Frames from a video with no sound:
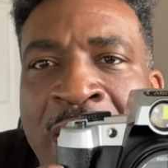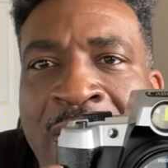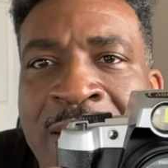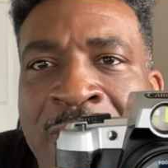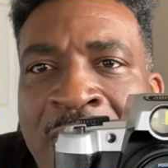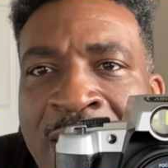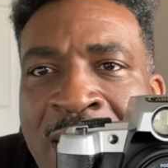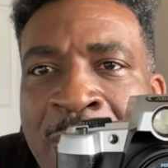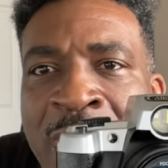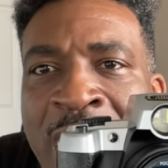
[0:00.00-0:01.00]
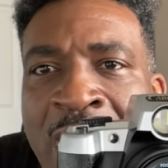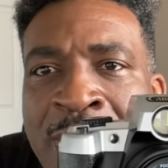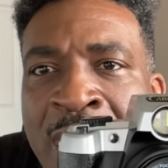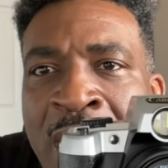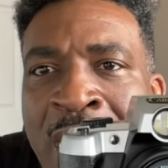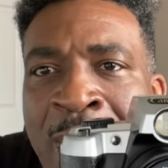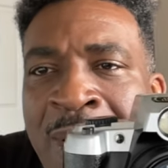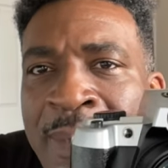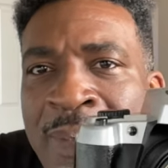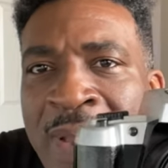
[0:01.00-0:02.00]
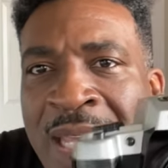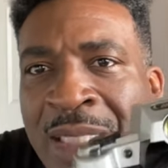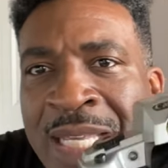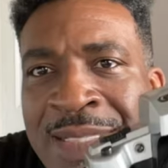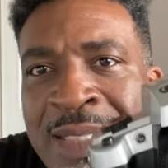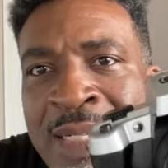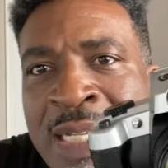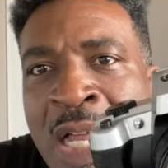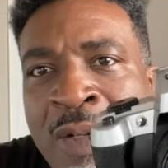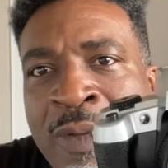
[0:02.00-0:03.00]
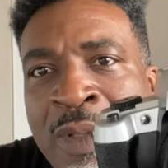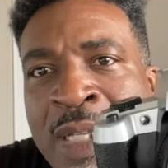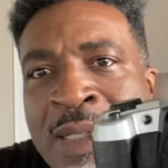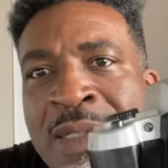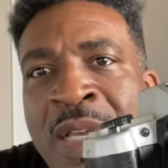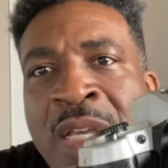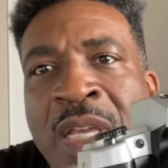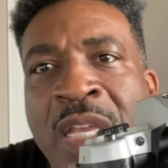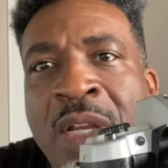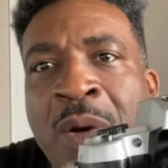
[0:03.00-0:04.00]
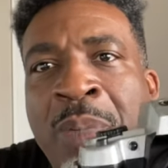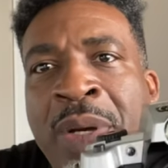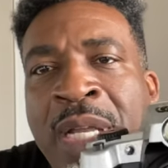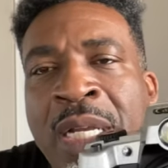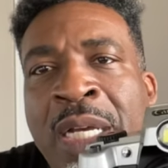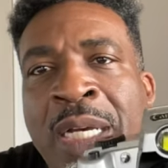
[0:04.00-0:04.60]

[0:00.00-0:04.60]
and divide the number of items I got, I probably paid less than $1 for this, you know. But